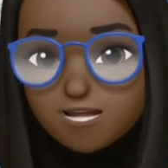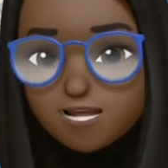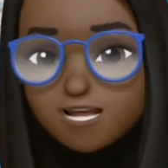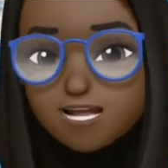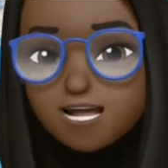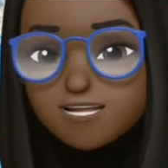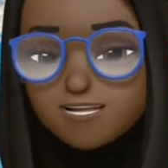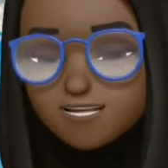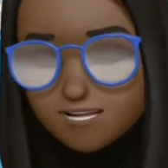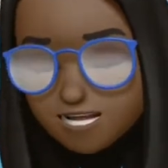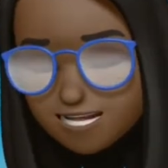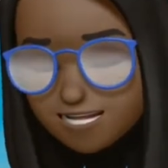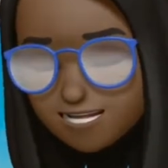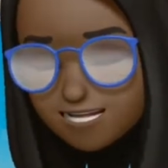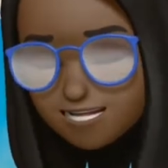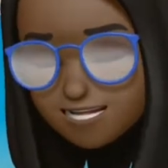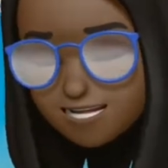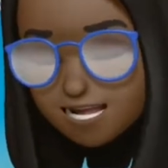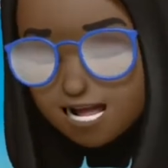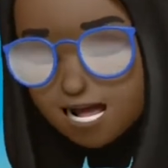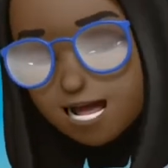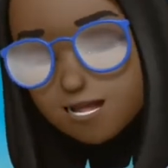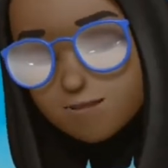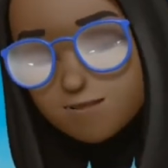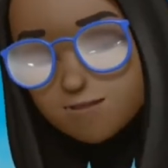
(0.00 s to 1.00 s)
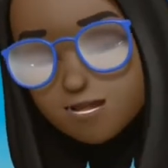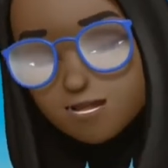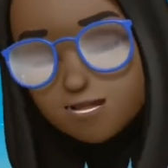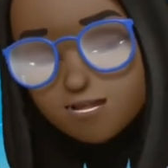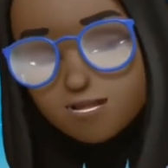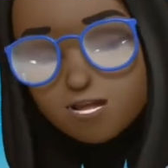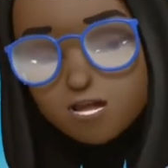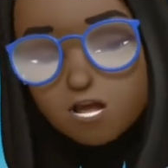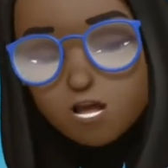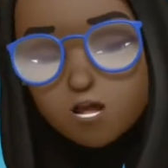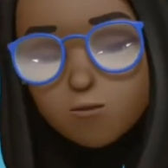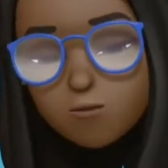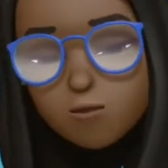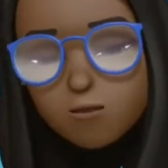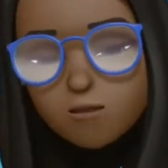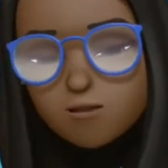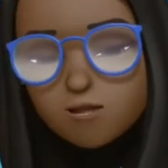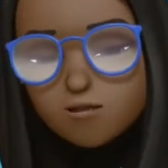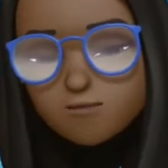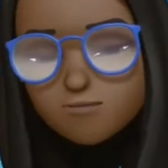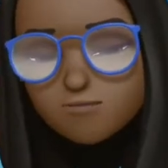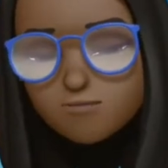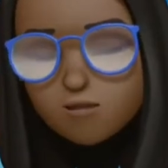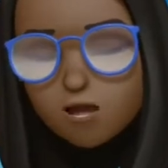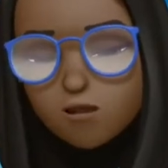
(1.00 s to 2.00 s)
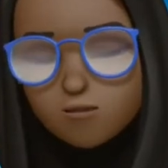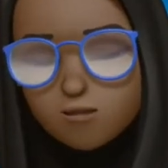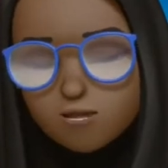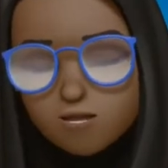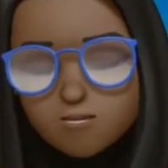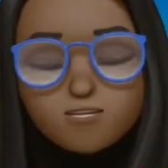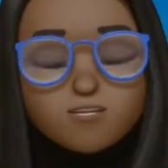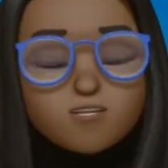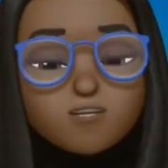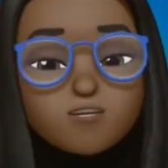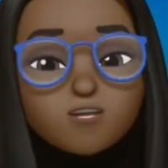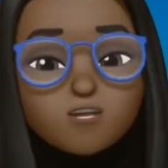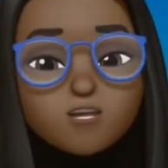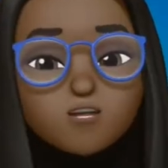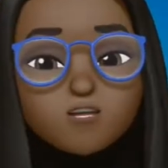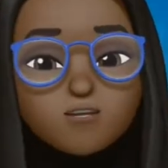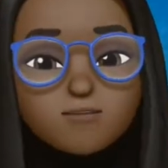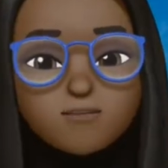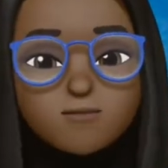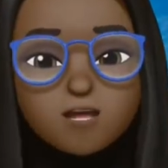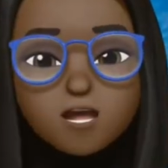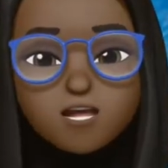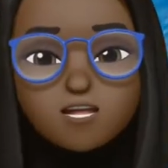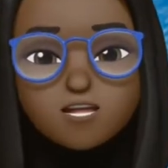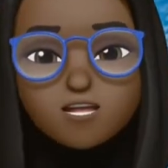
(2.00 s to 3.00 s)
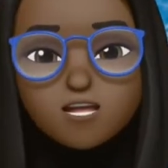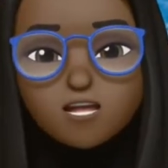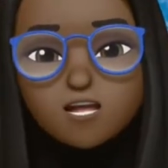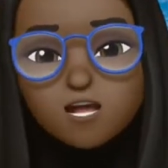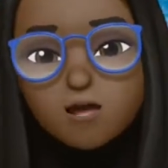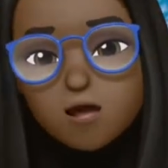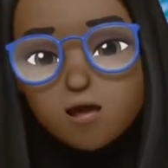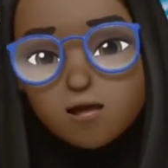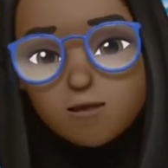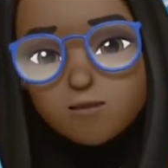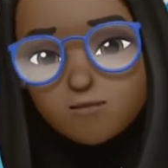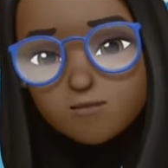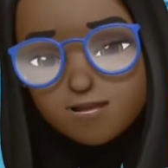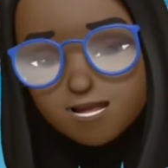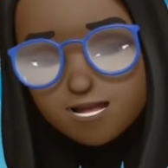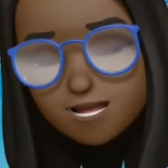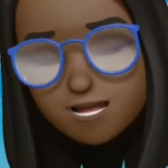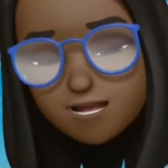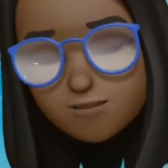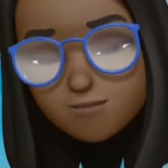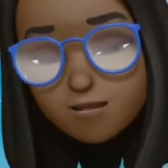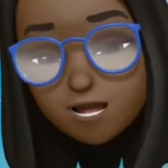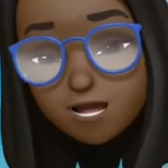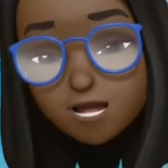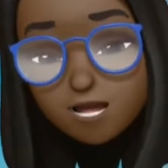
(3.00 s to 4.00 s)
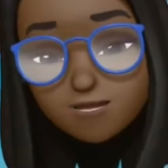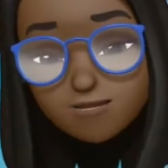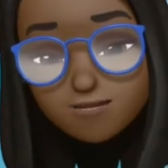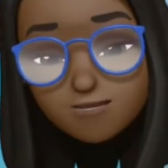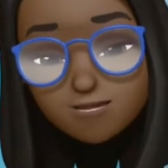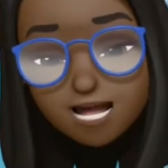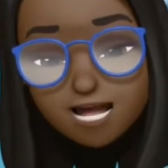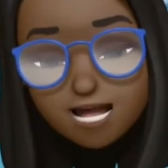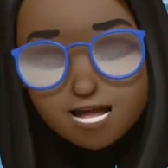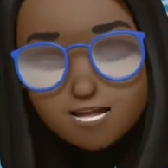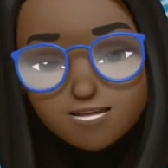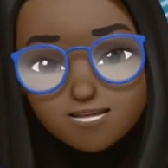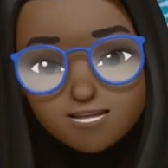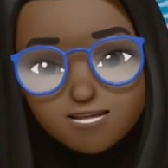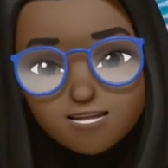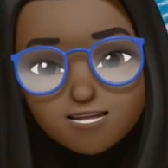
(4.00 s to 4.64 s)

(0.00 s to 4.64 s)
This can happen when we focus too much on being perfect.